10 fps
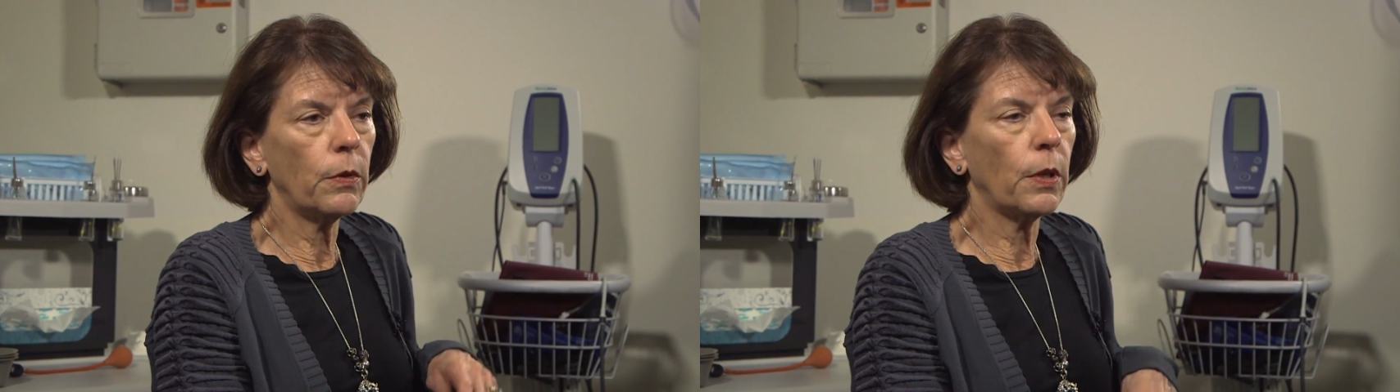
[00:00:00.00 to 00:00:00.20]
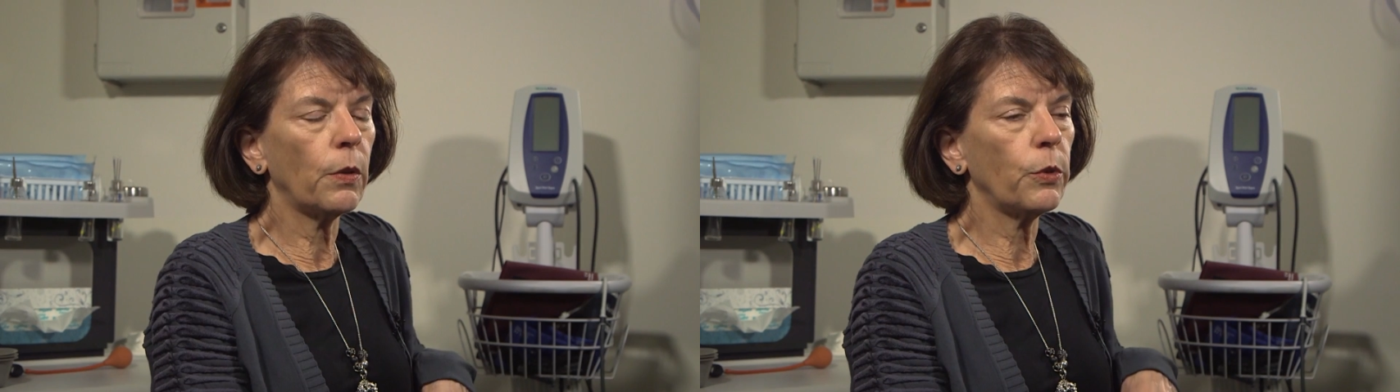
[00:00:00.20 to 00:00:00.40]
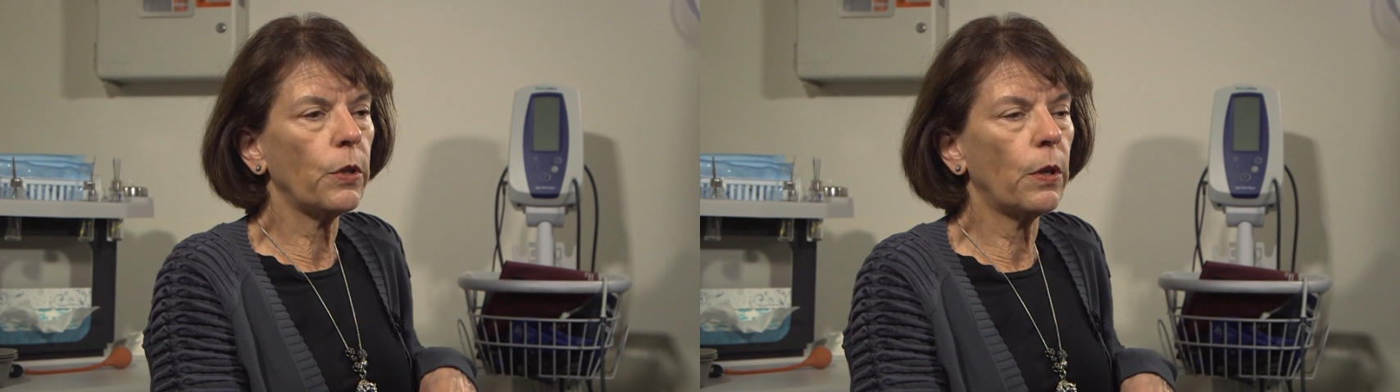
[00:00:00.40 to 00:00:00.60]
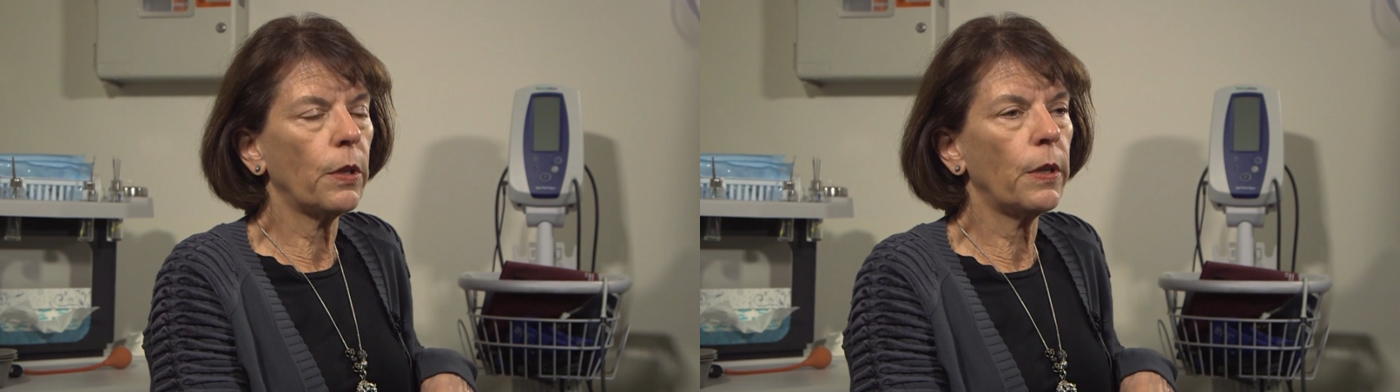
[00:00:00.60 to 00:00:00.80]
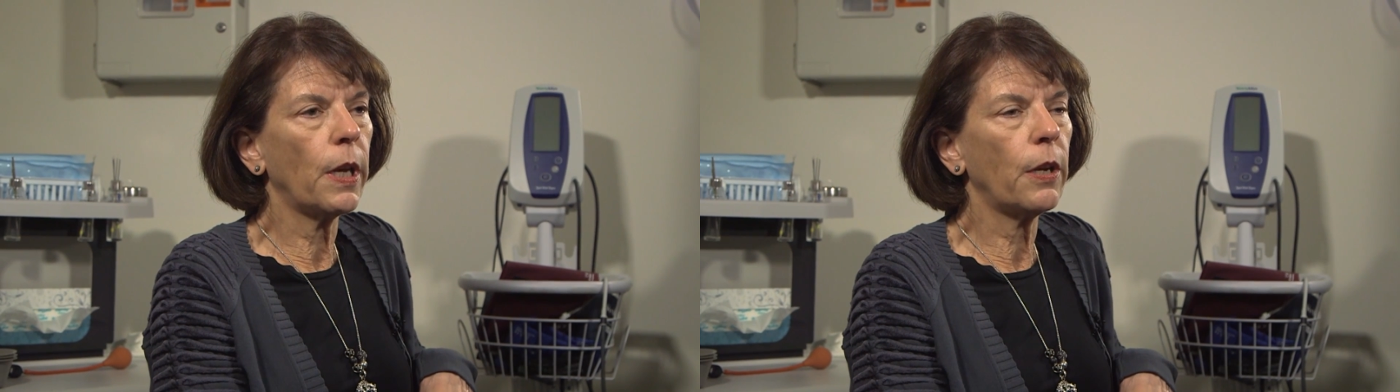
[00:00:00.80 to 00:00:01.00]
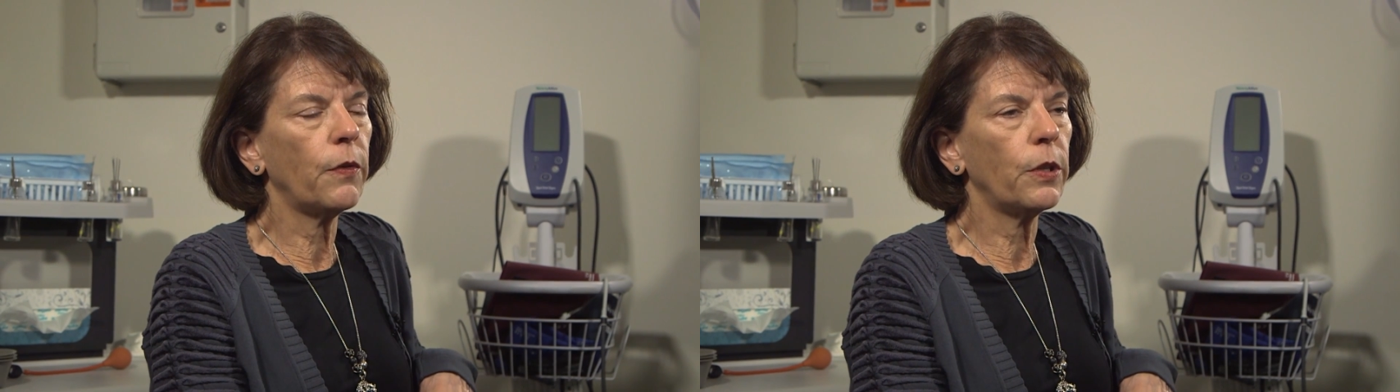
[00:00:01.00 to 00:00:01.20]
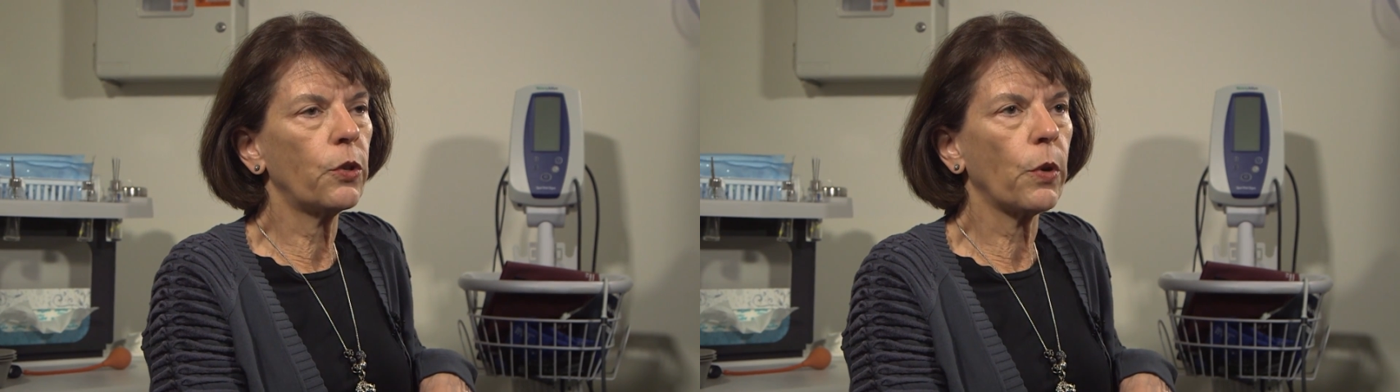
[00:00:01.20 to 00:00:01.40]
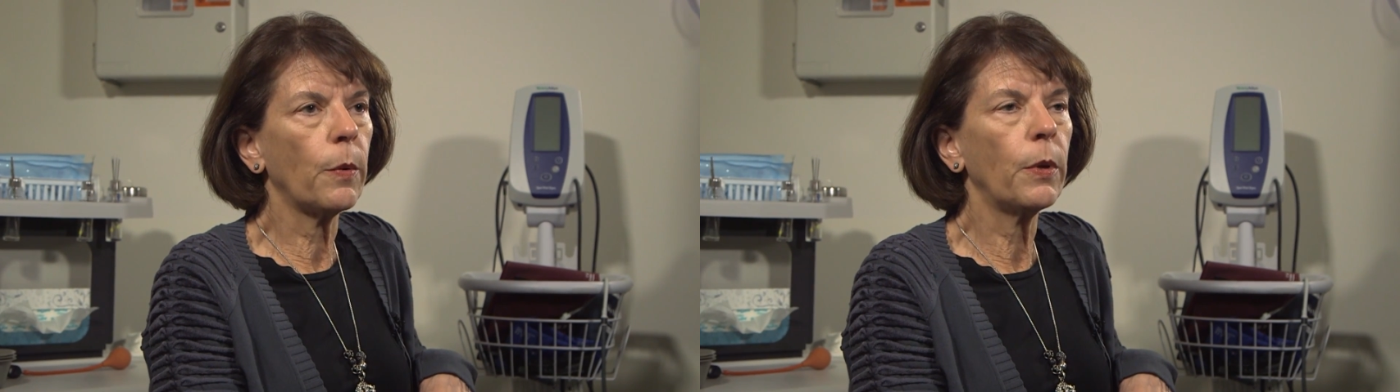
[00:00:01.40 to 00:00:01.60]
uh, result on that, if it's
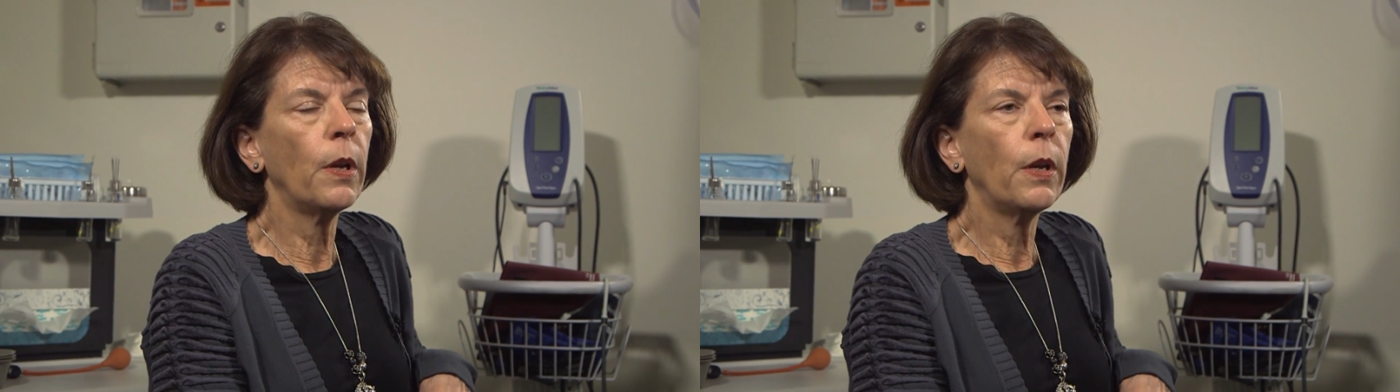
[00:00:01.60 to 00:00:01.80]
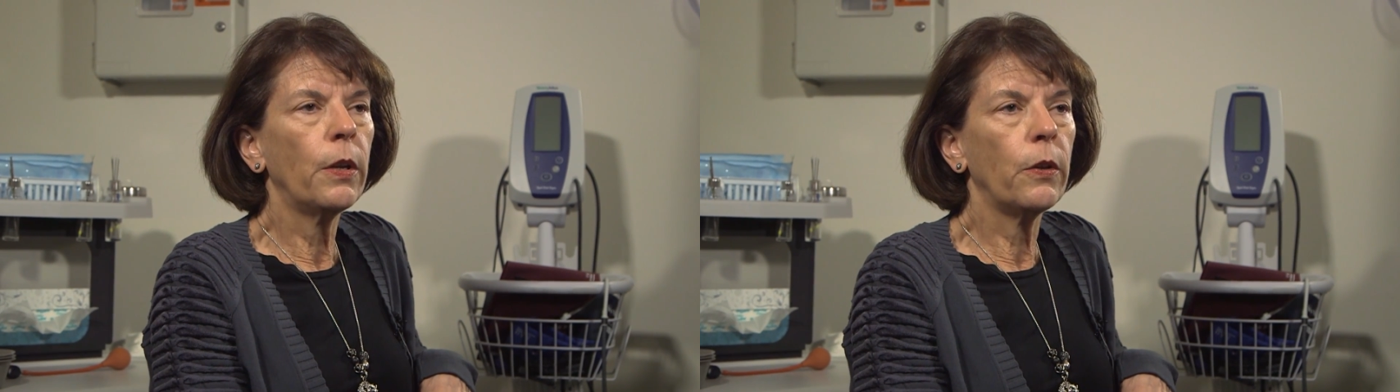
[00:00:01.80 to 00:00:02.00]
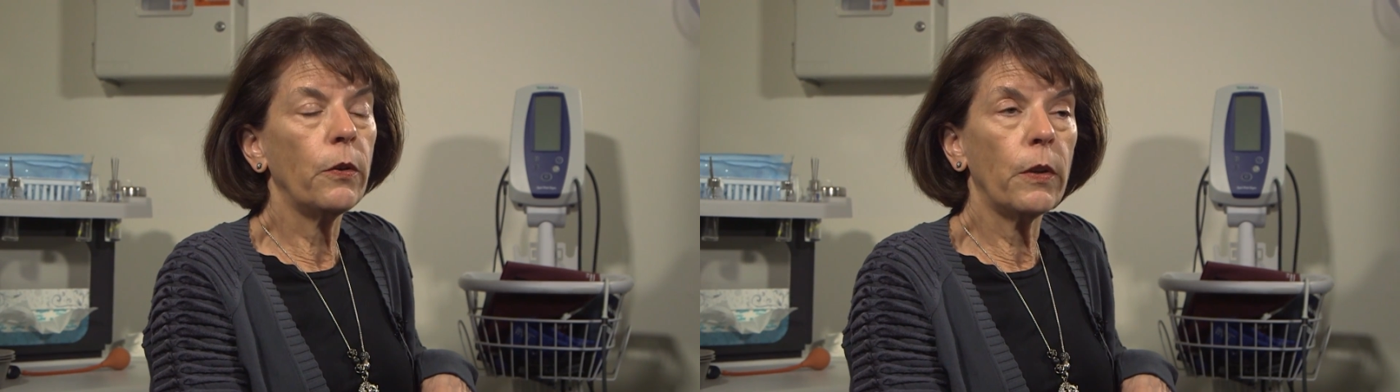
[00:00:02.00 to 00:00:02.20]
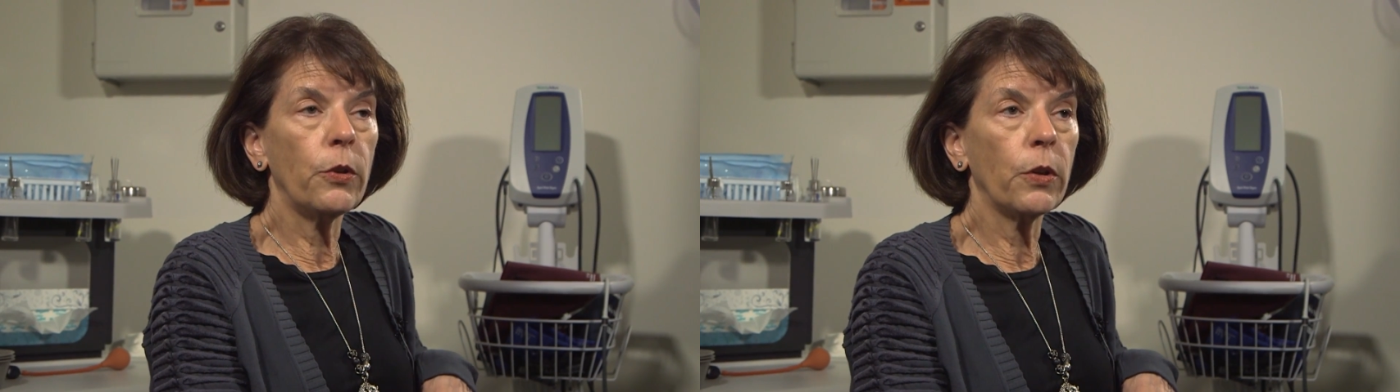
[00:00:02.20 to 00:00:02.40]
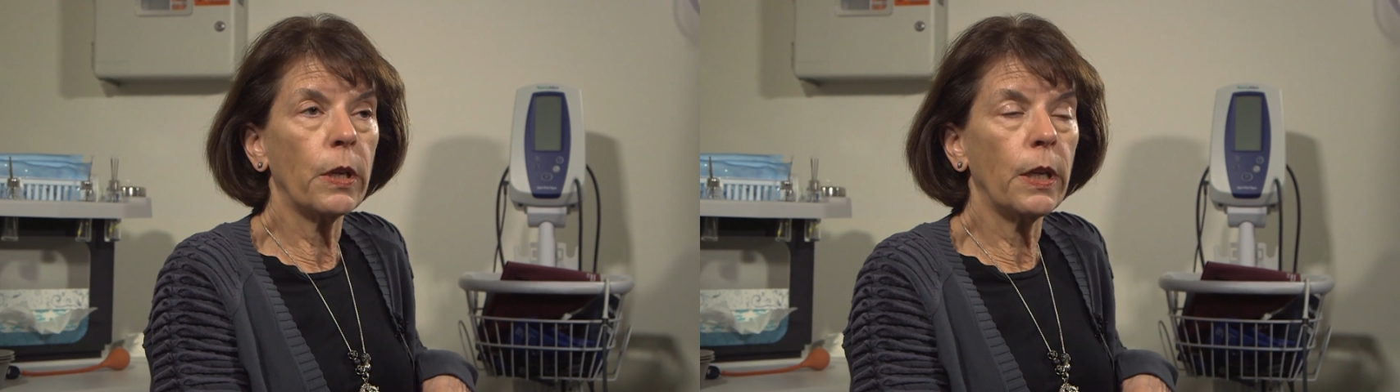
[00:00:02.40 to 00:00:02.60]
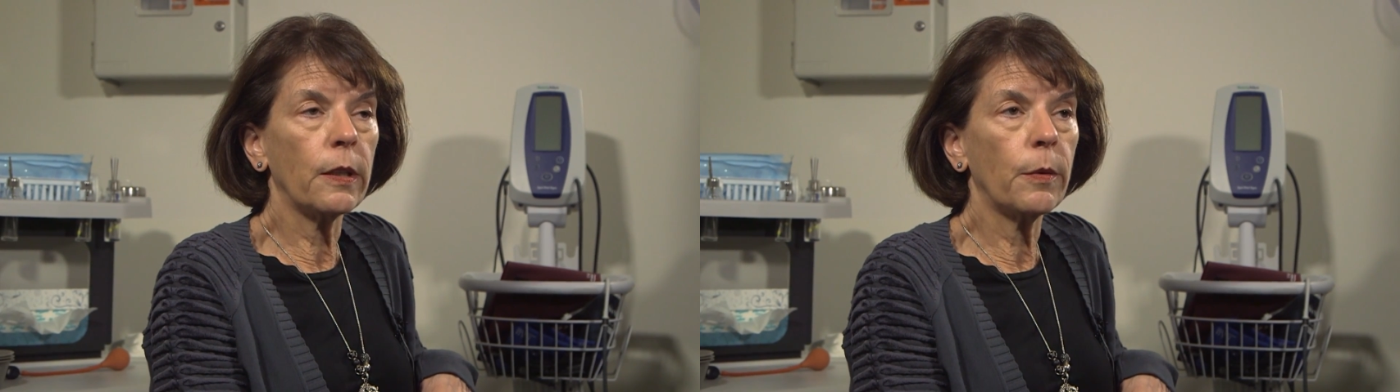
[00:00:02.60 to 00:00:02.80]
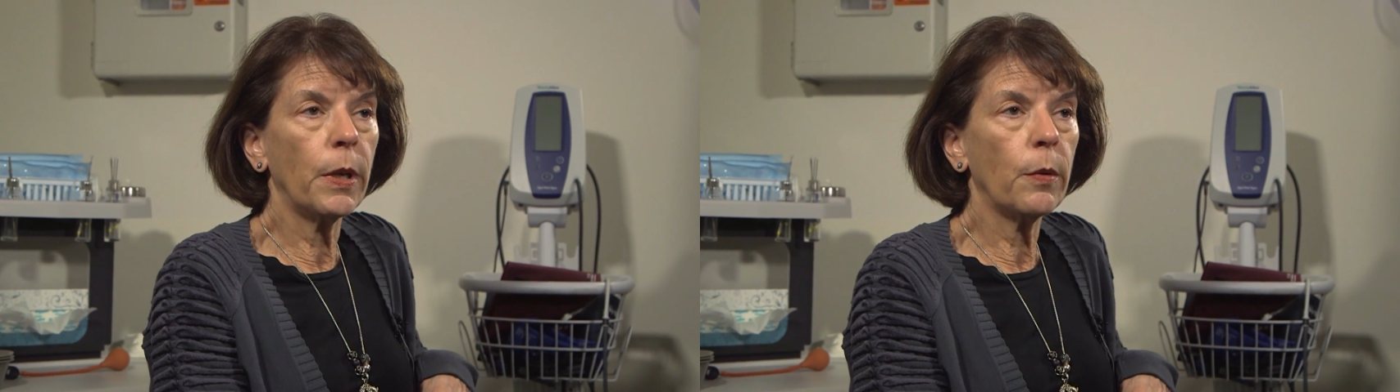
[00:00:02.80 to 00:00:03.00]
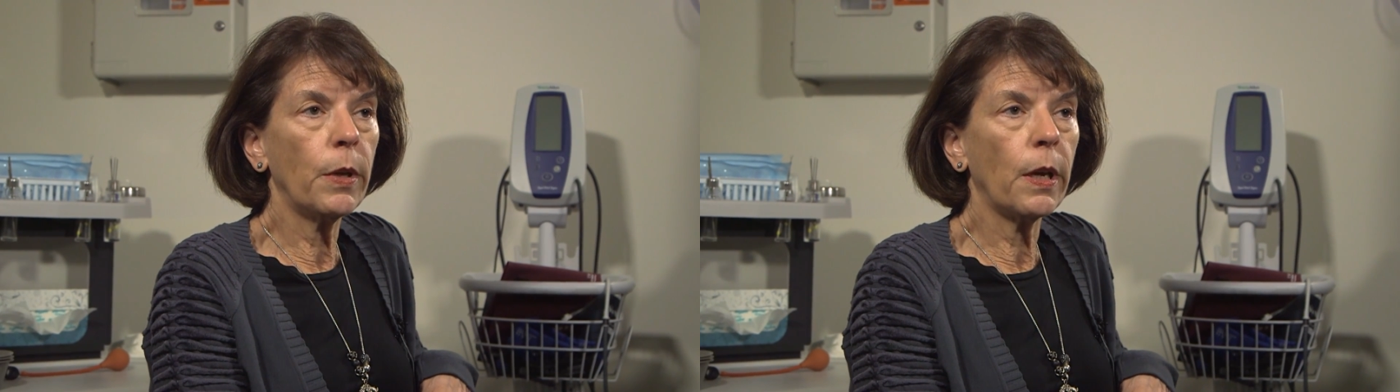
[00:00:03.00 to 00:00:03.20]
strep, then you're going to get some
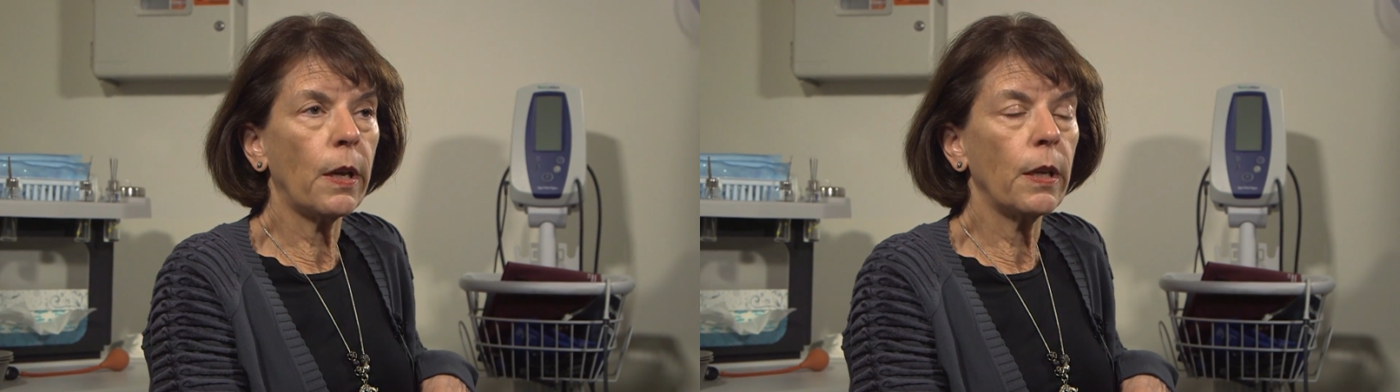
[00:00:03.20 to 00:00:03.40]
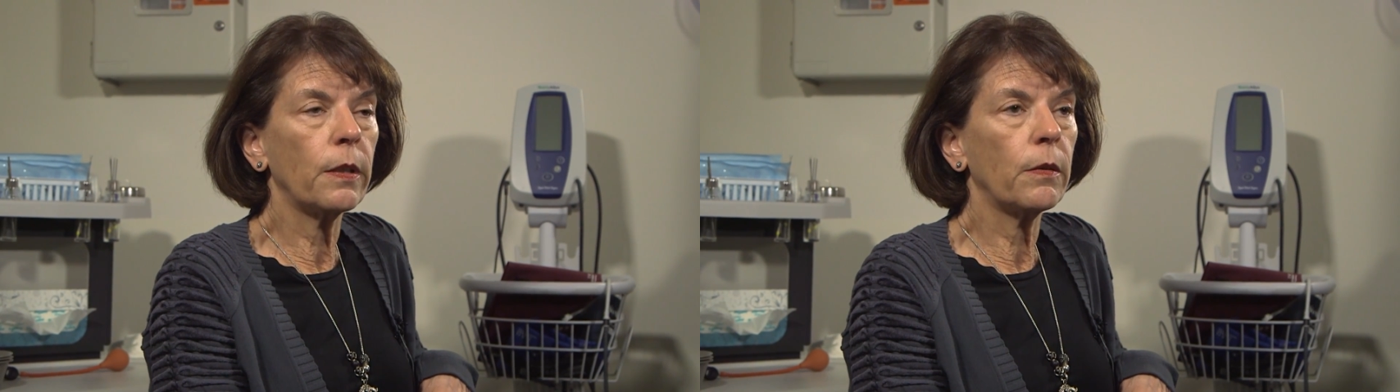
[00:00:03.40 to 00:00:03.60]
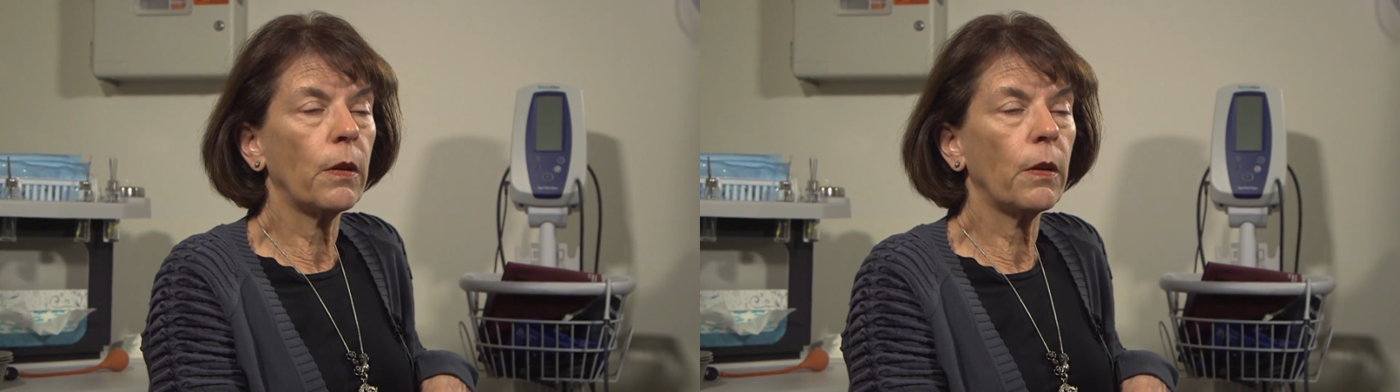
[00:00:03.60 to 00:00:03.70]
antibiotics.